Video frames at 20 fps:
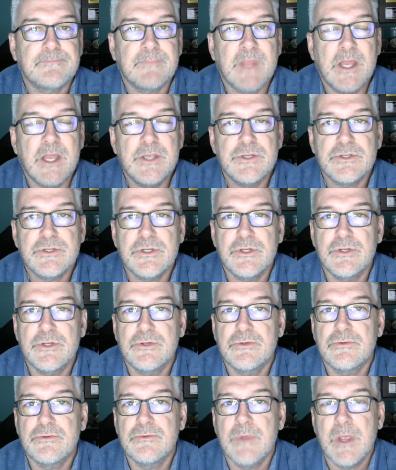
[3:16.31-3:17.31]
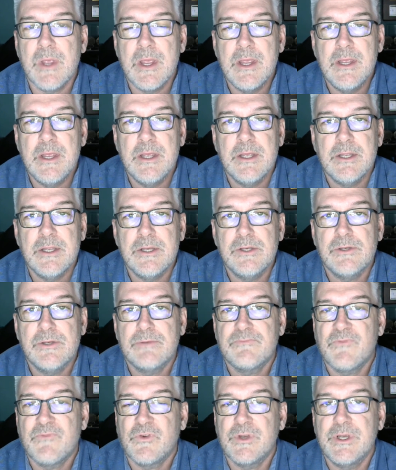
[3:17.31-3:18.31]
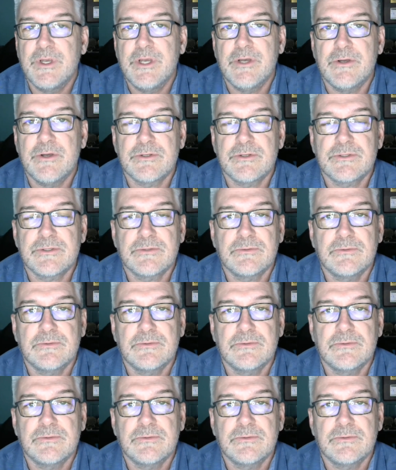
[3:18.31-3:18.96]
I used to, for years,